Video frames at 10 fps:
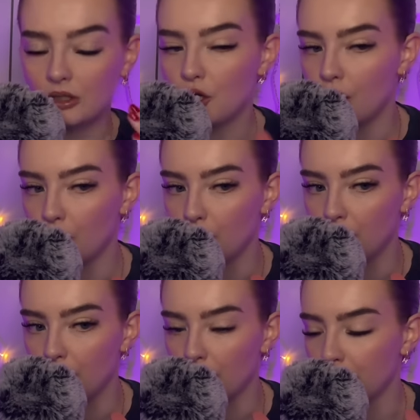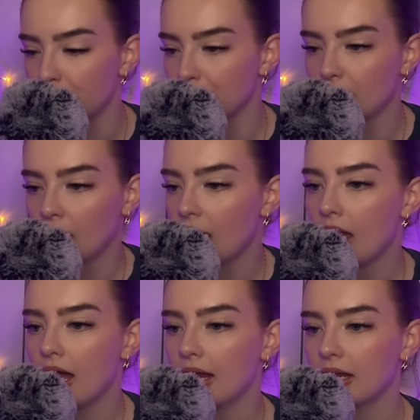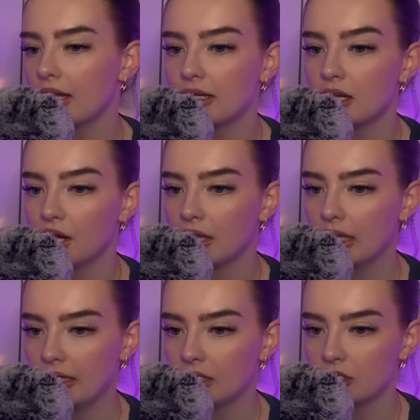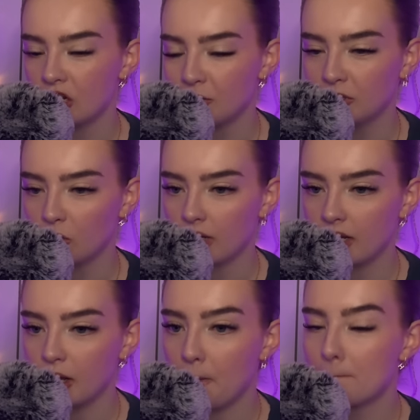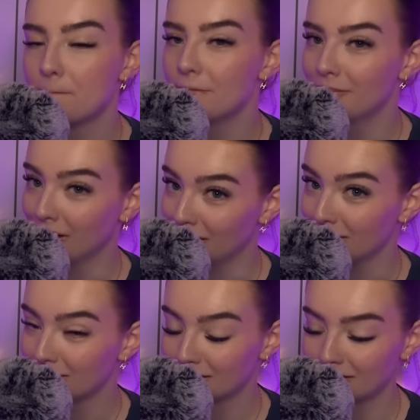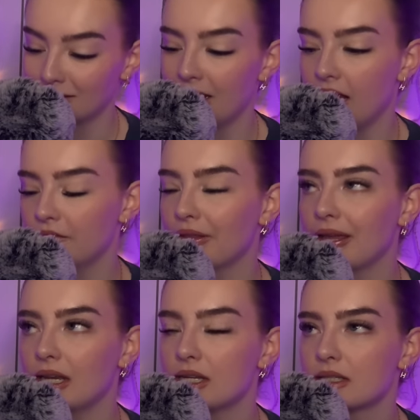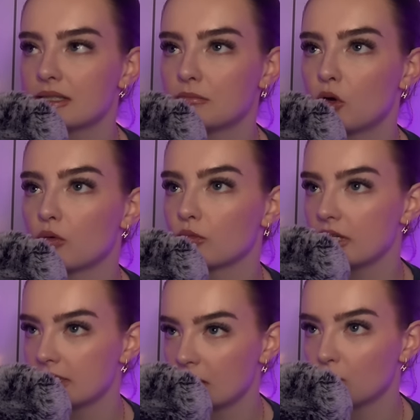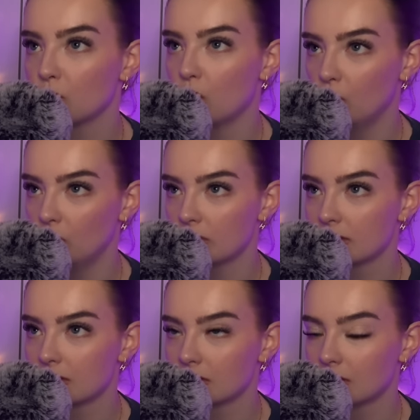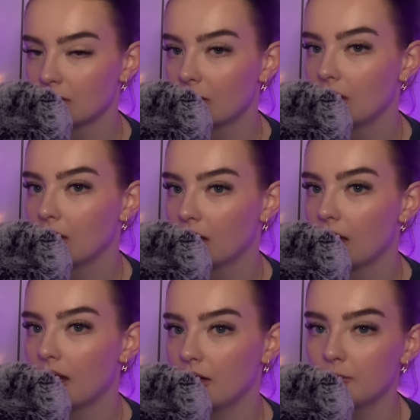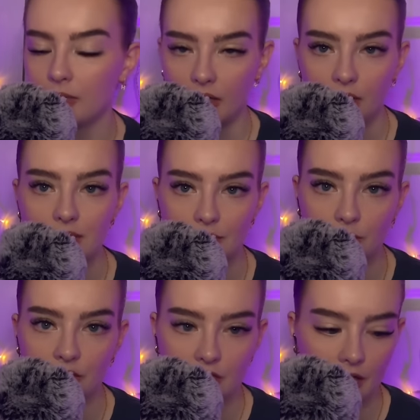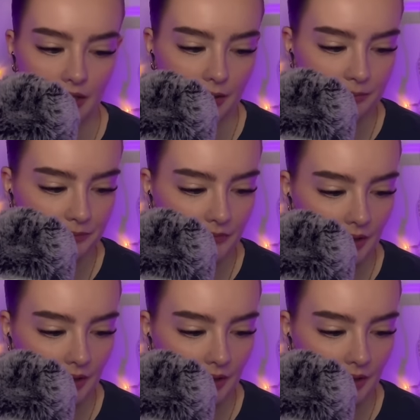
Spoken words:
No. I did not like Jacob Elordi, but, like, I feel like in his more recent roles, I'm beginning to appreciate him.